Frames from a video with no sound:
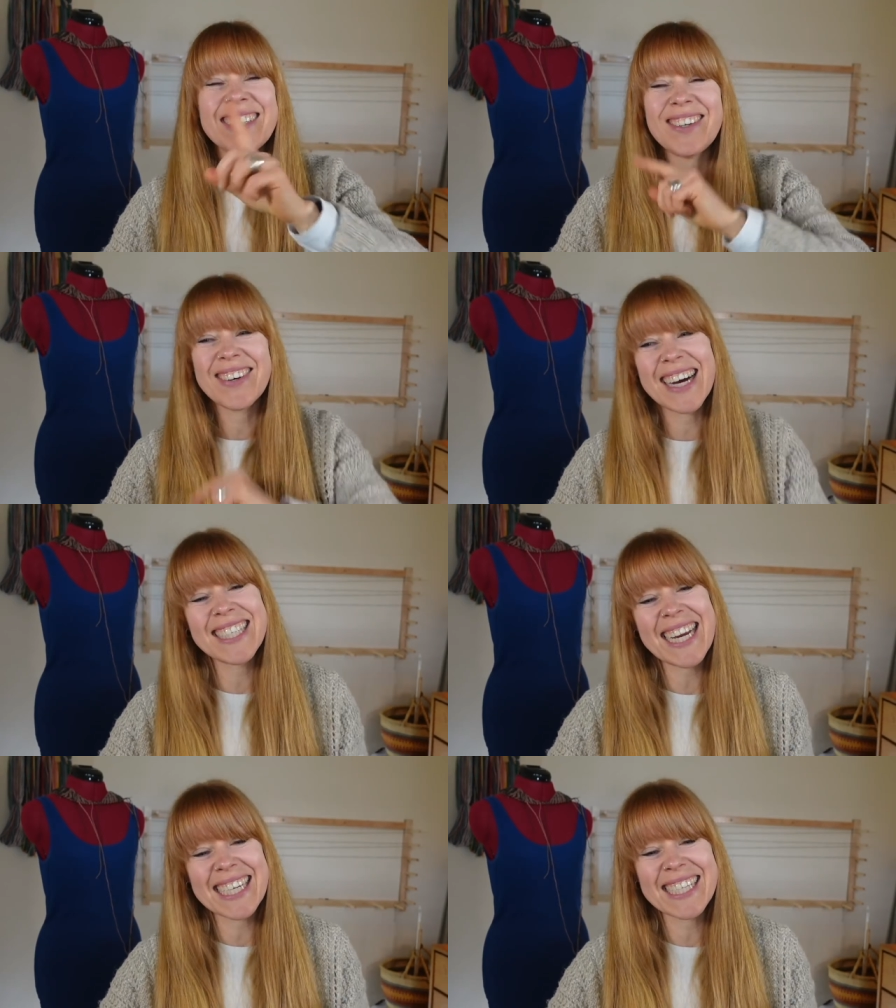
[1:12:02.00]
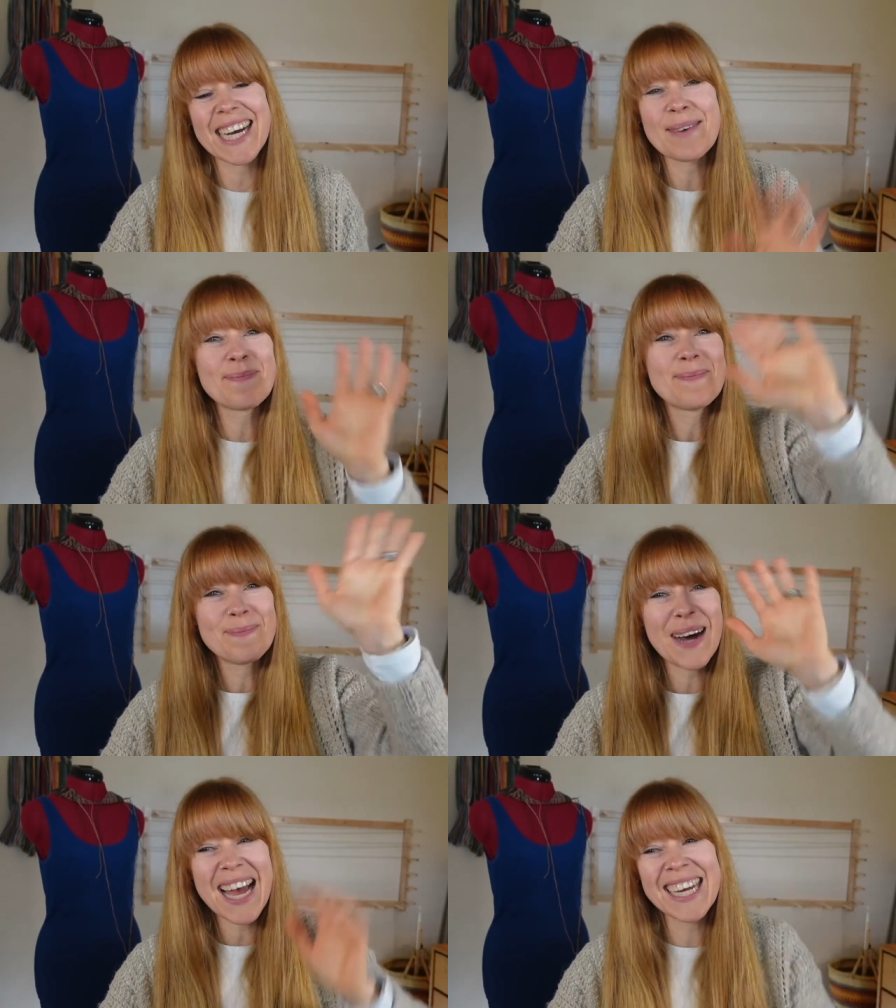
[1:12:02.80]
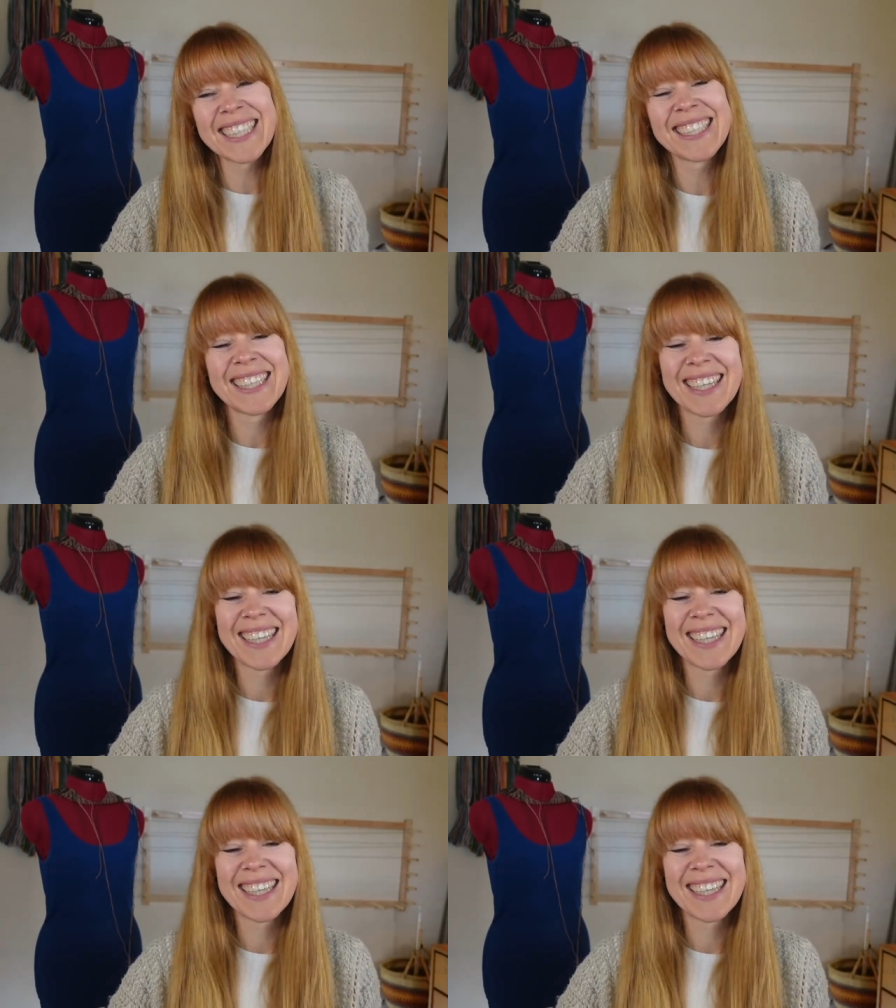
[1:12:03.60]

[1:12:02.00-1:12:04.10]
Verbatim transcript: I'll see you guys next time. Bye.